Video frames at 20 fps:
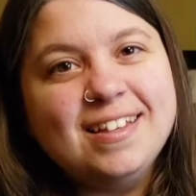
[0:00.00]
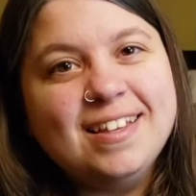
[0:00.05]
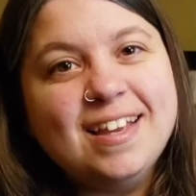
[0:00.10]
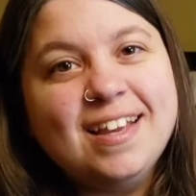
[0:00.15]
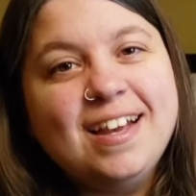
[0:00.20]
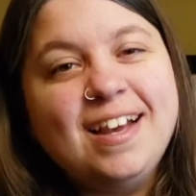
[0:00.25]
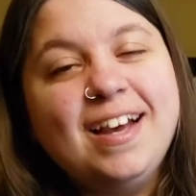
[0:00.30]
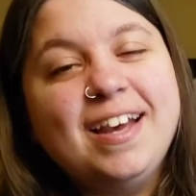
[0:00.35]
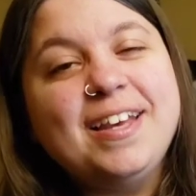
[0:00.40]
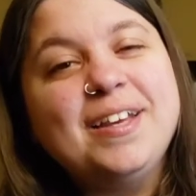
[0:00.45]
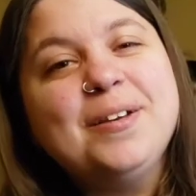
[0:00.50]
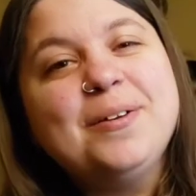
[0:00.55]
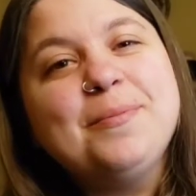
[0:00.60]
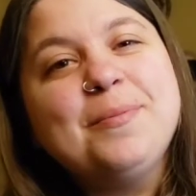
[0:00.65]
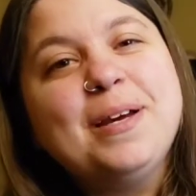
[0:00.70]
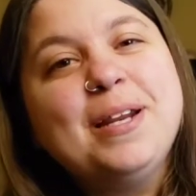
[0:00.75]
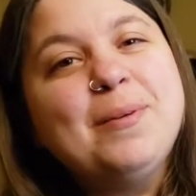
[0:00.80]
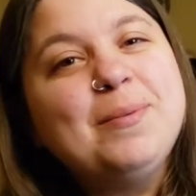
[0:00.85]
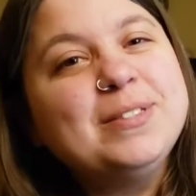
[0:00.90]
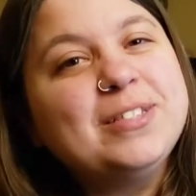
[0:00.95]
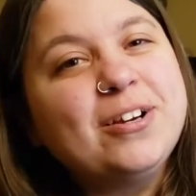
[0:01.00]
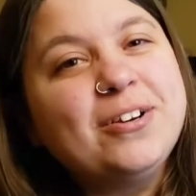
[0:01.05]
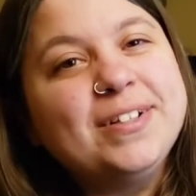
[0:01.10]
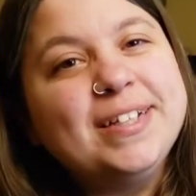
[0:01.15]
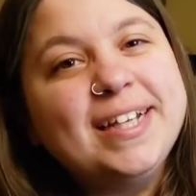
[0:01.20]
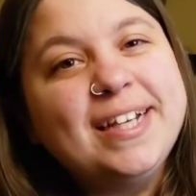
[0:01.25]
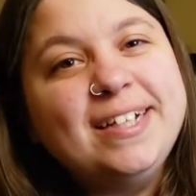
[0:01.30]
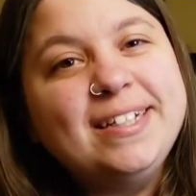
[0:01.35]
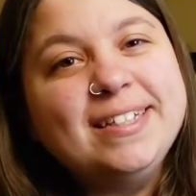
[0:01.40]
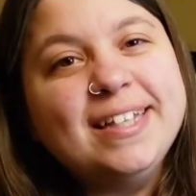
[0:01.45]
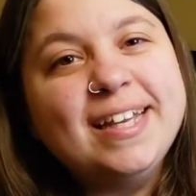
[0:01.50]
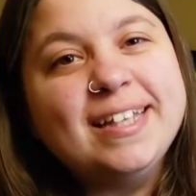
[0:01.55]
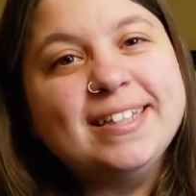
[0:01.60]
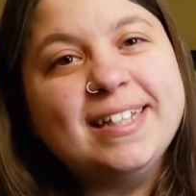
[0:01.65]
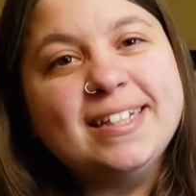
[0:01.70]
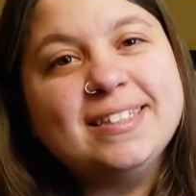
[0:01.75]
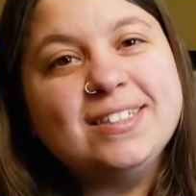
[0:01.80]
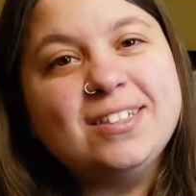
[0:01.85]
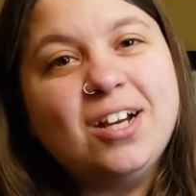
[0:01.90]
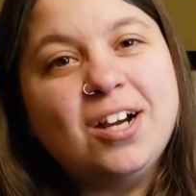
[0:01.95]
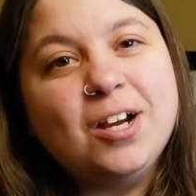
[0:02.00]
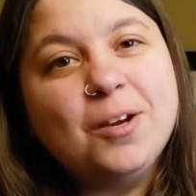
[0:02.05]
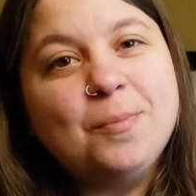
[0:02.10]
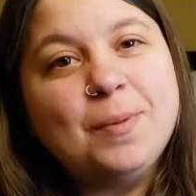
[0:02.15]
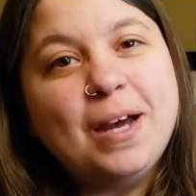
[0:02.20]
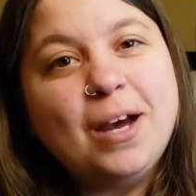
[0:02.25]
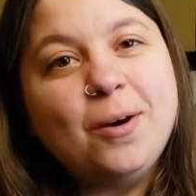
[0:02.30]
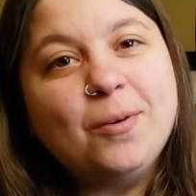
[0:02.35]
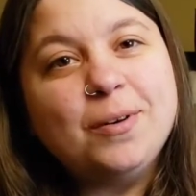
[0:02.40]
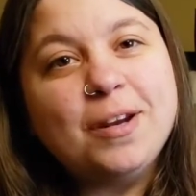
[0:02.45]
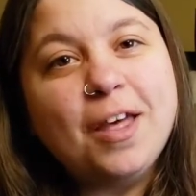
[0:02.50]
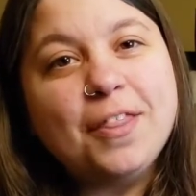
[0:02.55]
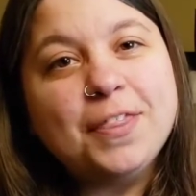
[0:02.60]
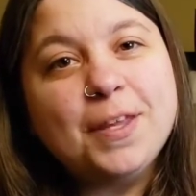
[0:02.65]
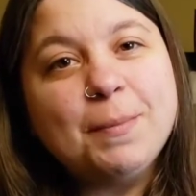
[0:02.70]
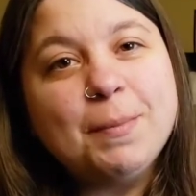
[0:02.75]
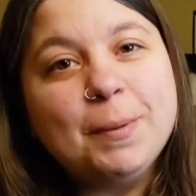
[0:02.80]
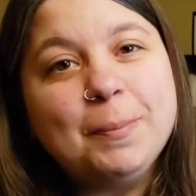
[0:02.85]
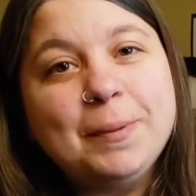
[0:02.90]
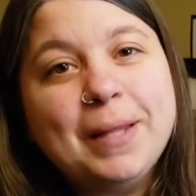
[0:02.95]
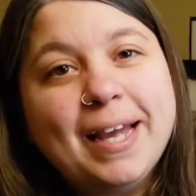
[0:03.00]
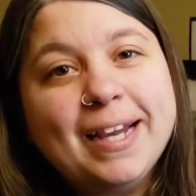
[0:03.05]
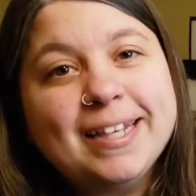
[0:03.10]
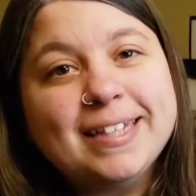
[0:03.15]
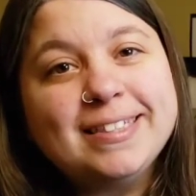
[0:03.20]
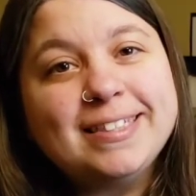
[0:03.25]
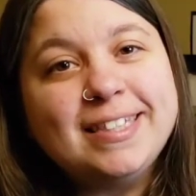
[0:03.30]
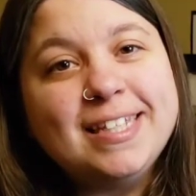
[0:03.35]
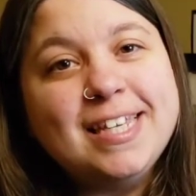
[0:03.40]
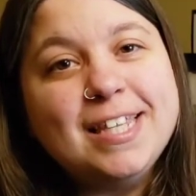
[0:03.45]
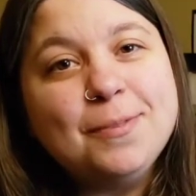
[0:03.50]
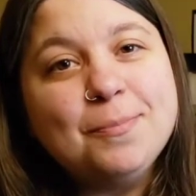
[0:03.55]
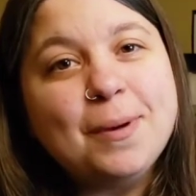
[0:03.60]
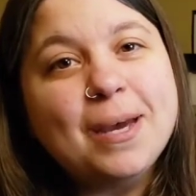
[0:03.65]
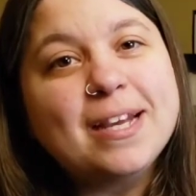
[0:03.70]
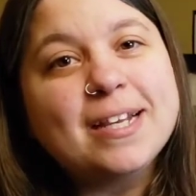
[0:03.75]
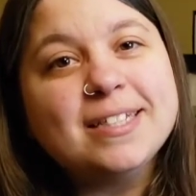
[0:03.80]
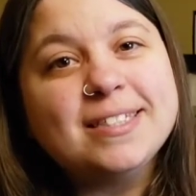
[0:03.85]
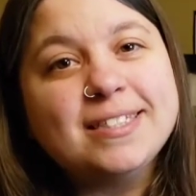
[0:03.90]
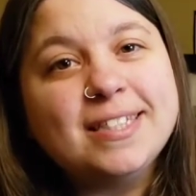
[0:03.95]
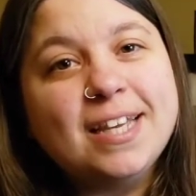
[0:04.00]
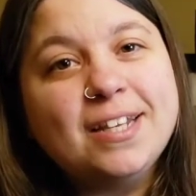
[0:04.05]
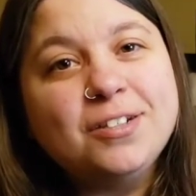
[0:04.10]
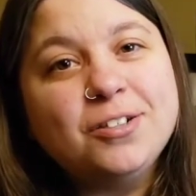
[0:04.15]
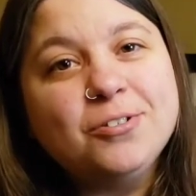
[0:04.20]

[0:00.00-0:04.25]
Hi, my name is Ariel, and let's talk about Nothing But Blackened Teeth by Cassandra